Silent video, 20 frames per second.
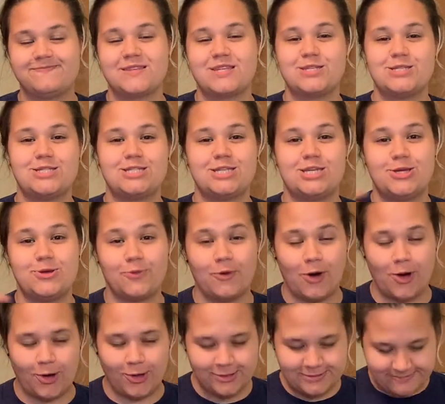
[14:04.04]
see you
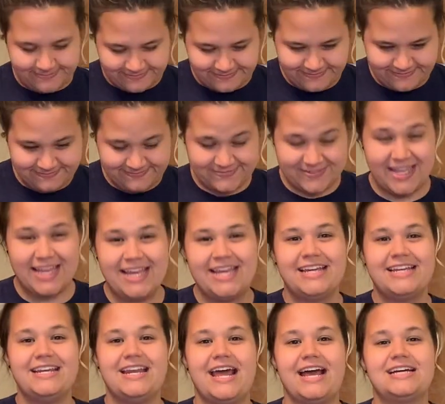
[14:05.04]
all
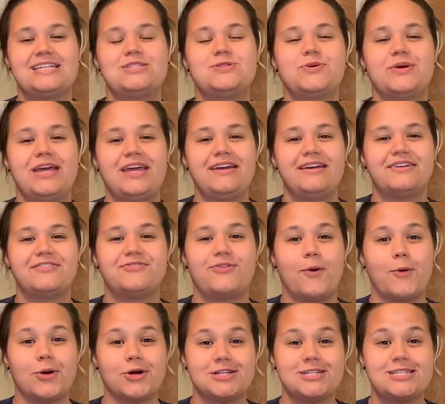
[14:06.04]
next week
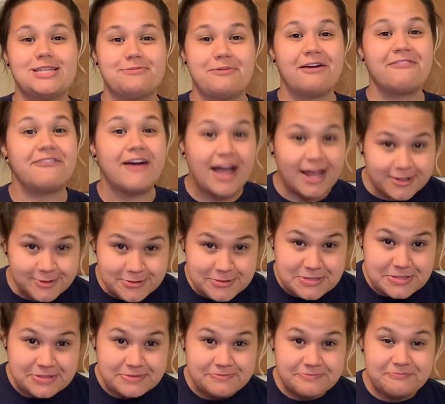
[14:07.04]
for semifinals.
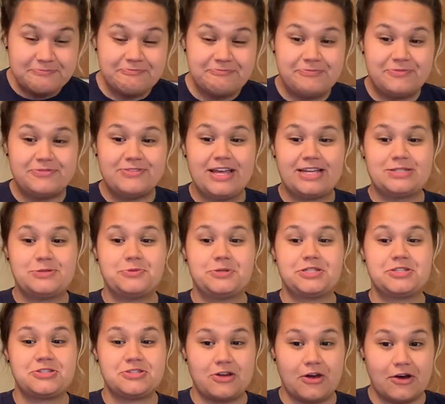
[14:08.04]
Dance with
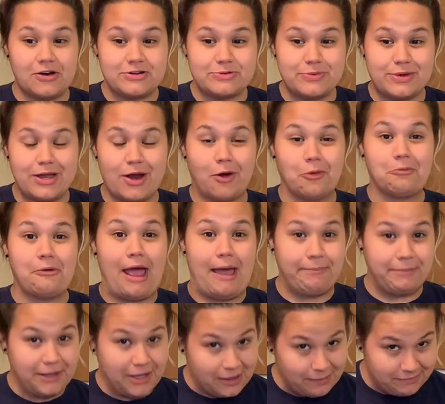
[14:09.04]
the Stars. We are
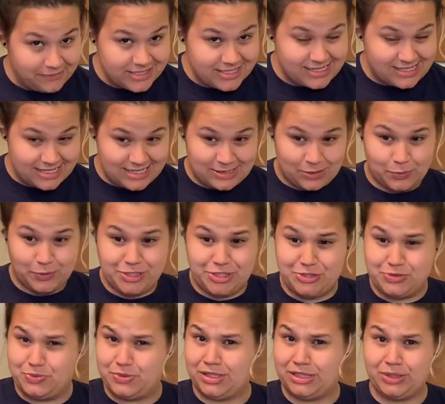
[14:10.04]
wrapping up this season, which
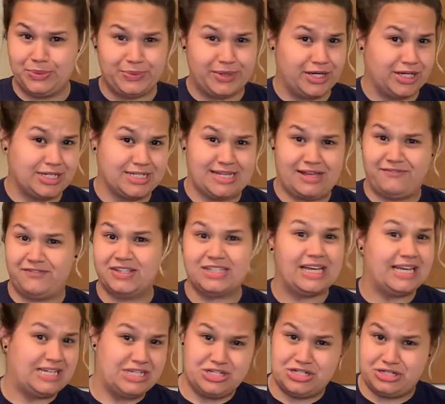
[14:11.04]
is really weird because I feel
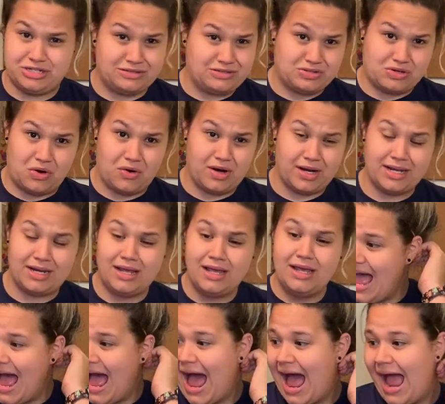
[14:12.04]
like it just started.
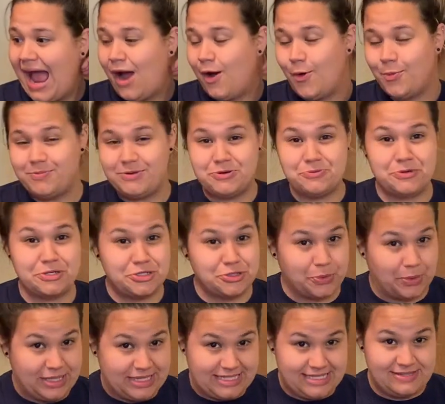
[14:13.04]
I hope you
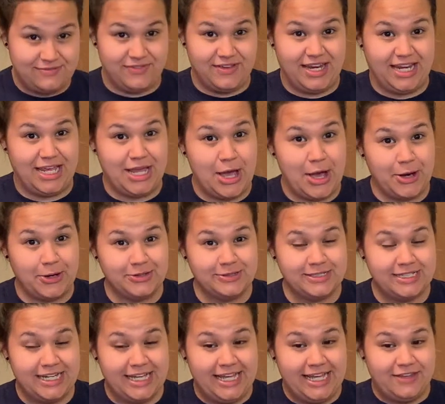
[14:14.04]
enjoyed this video.
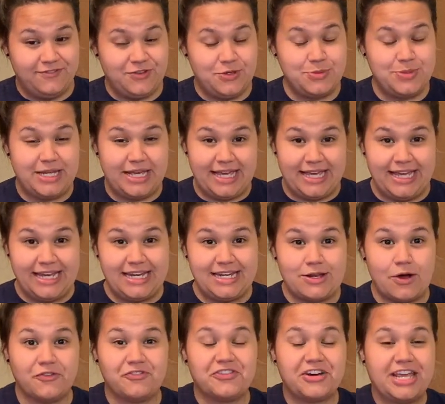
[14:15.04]
If you did,
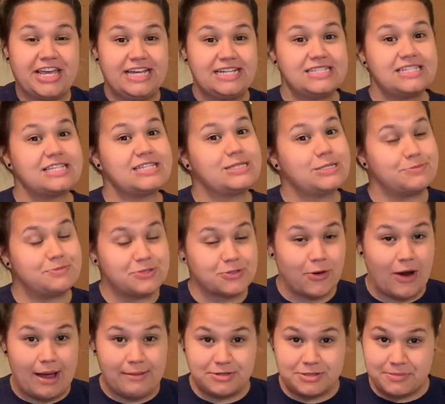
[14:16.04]
don't forget to
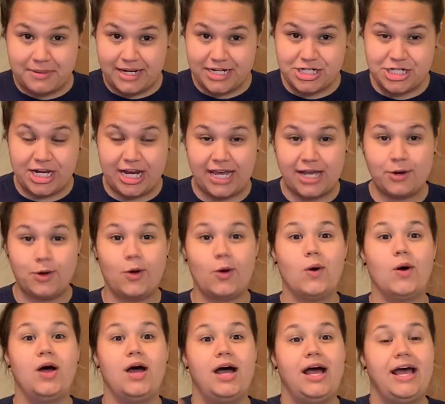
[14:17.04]
subscribe to my
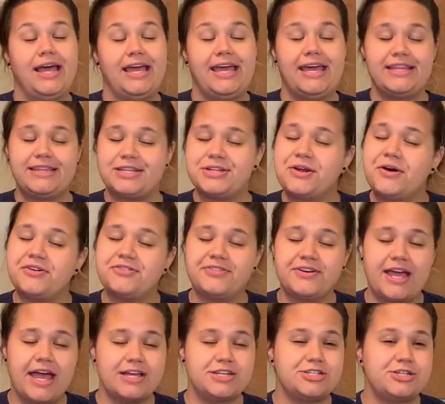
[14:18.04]
channel. Hit the
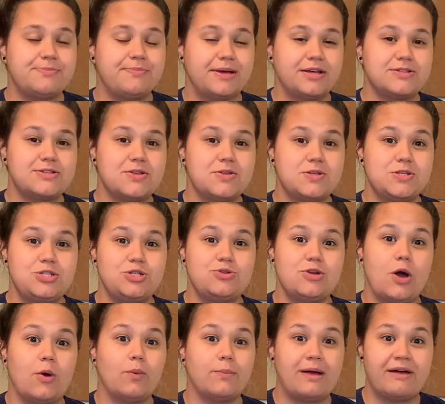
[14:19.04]
notification bell so that you
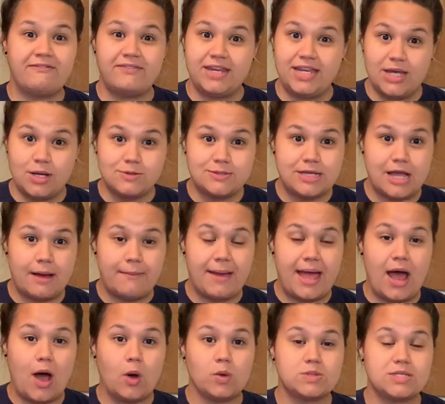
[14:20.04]
know when my videos come
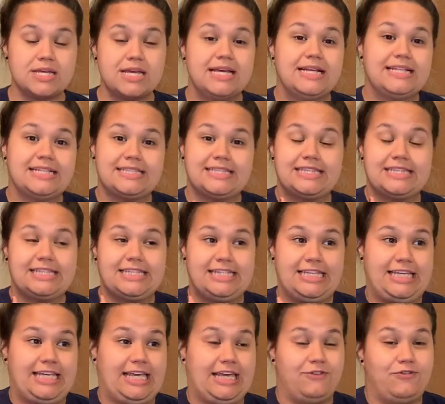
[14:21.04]
out.
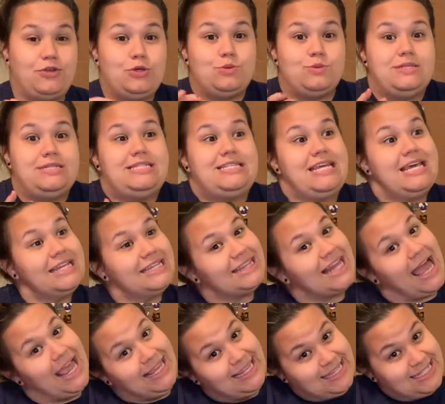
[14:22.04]
If you did
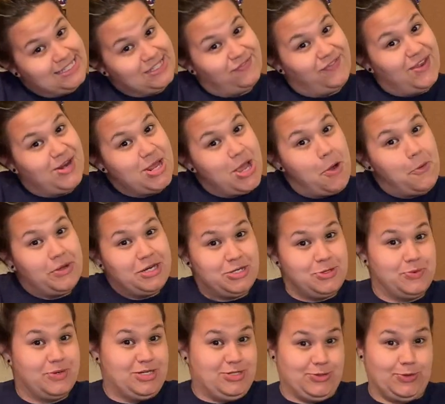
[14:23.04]
like this video and
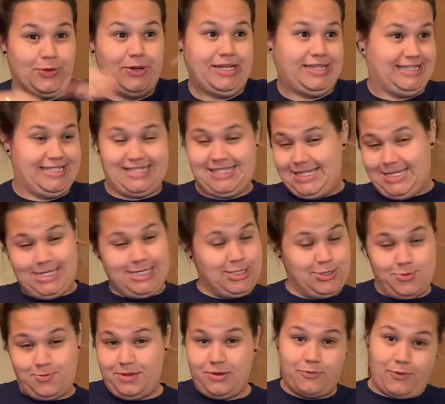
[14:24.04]
you enjoyed listening
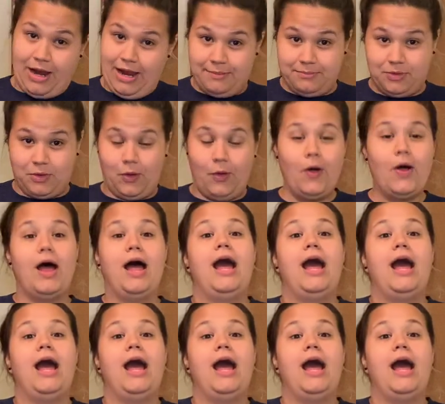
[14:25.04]
to me ramble,